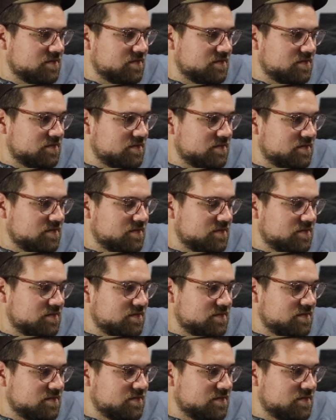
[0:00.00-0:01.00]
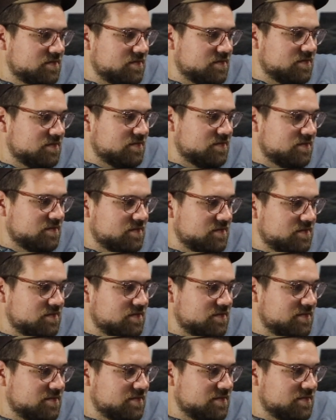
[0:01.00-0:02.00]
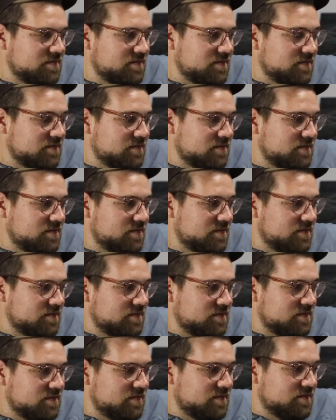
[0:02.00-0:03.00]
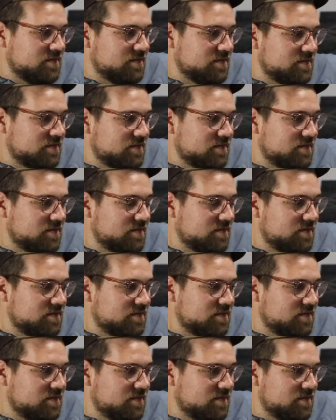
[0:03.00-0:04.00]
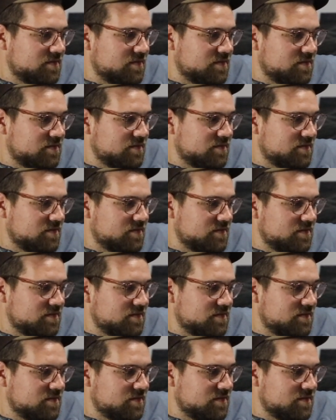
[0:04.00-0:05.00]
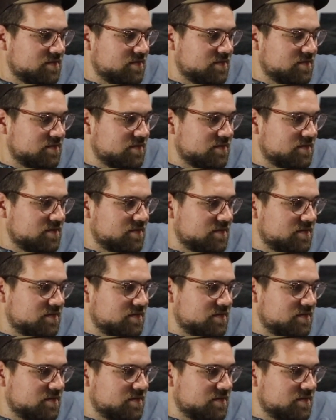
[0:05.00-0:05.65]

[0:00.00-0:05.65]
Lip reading: (not speaking)